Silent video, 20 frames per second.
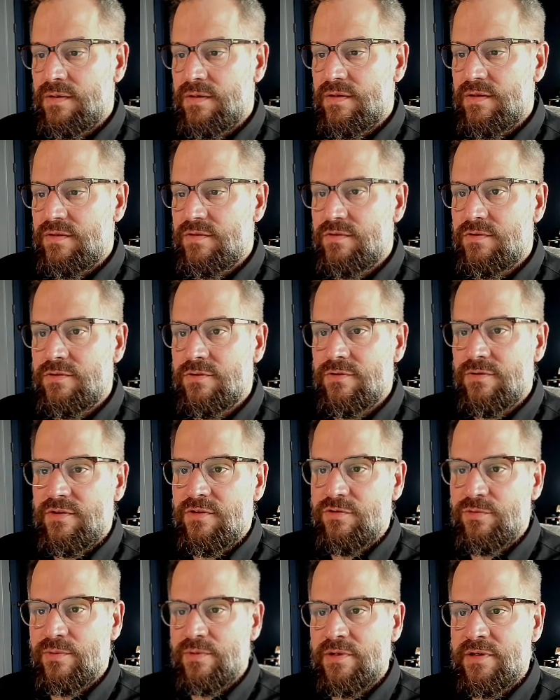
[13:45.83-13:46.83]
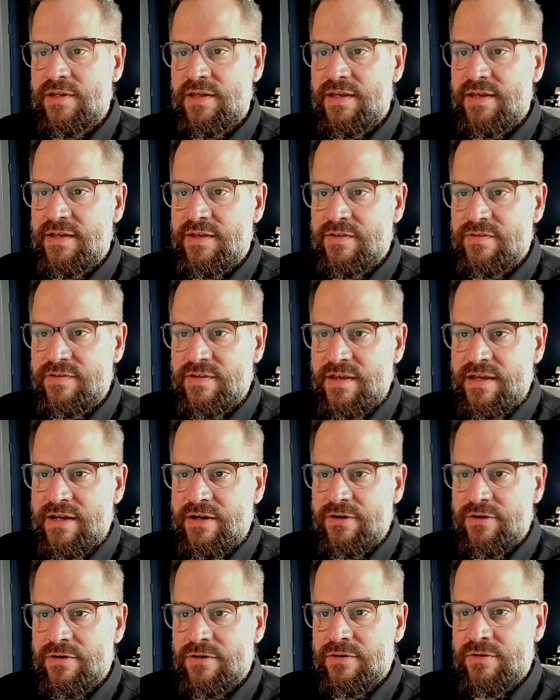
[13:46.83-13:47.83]
Let's do this one as
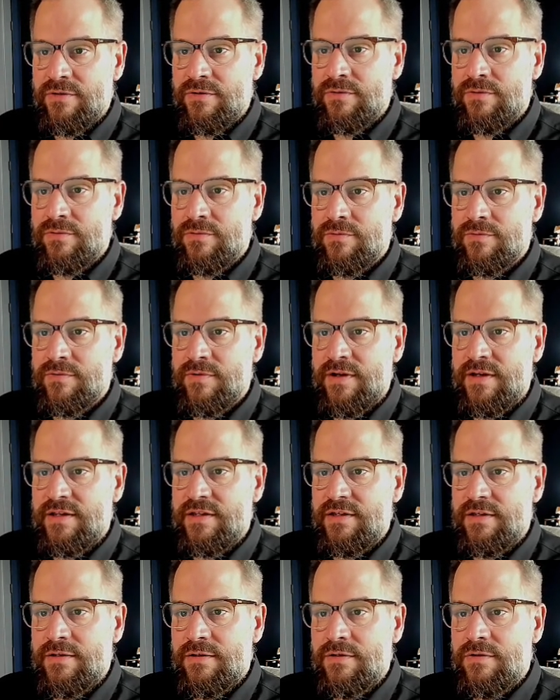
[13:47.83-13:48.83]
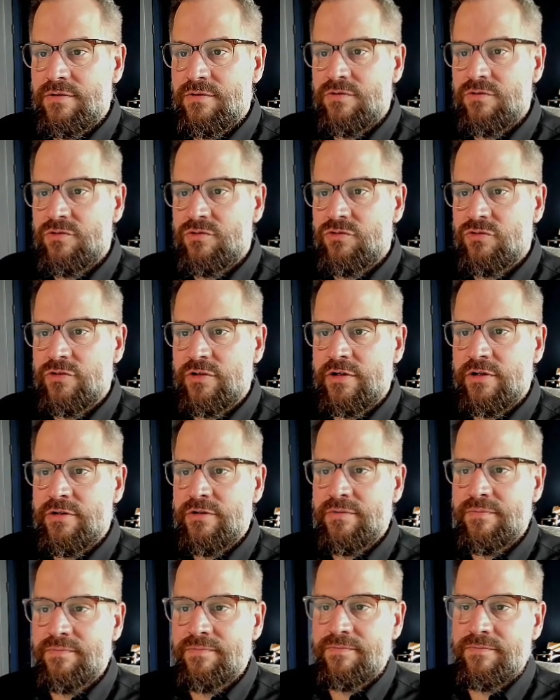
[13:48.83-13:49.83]
our running
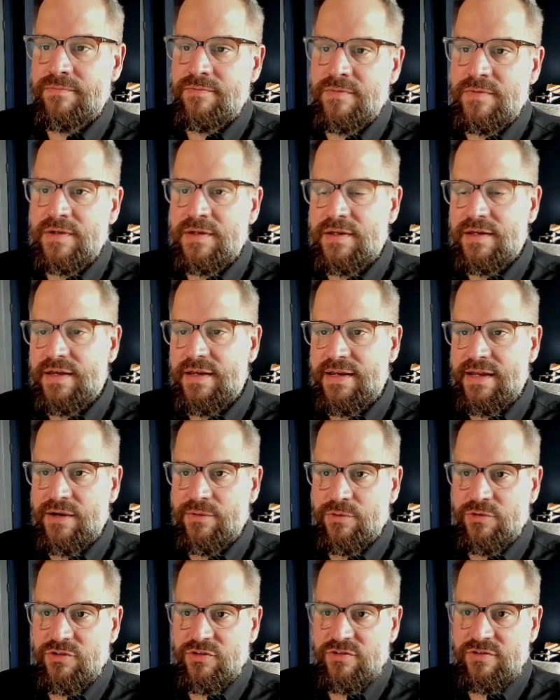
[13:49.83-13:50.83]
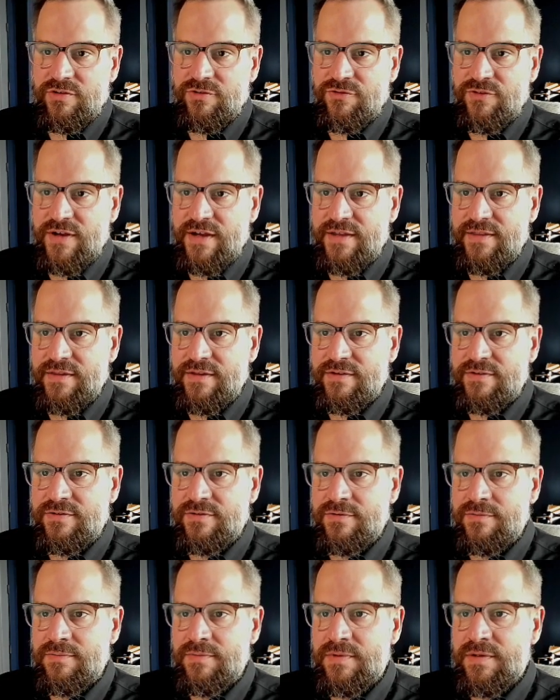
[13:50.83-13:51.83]
trigger. And now we'll just define
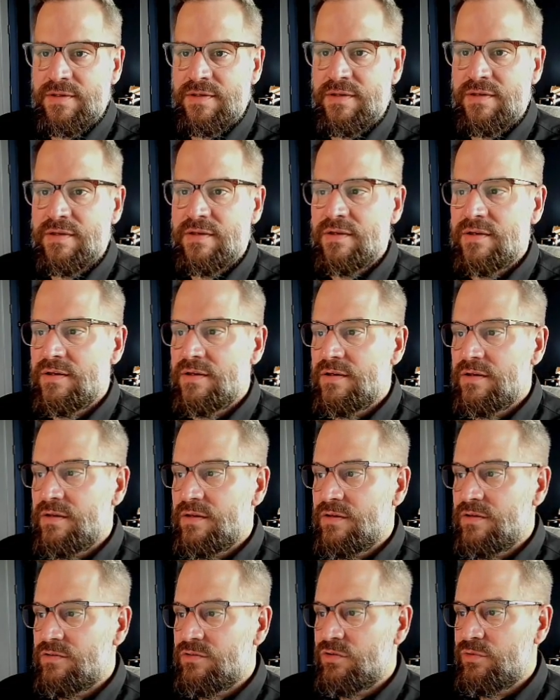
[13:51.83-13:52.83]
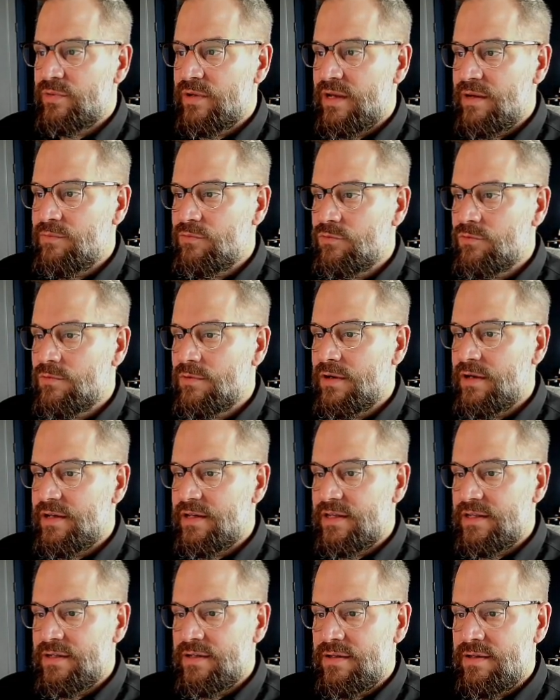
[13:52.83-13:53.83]
this. So when I'm
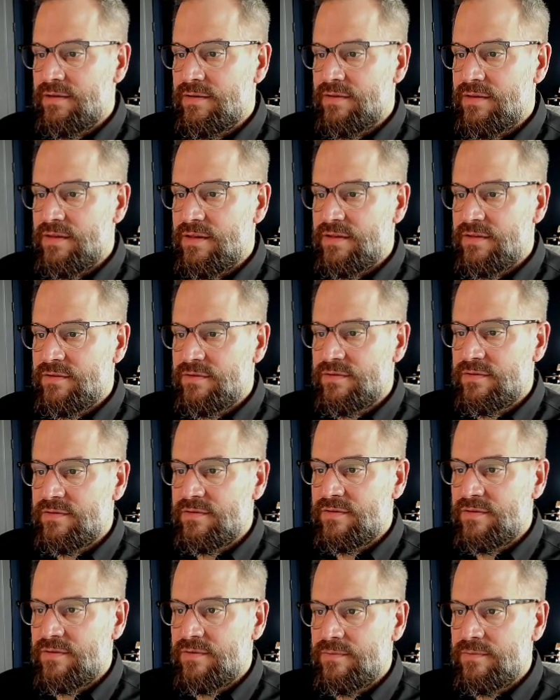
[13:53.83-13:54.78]
running in this,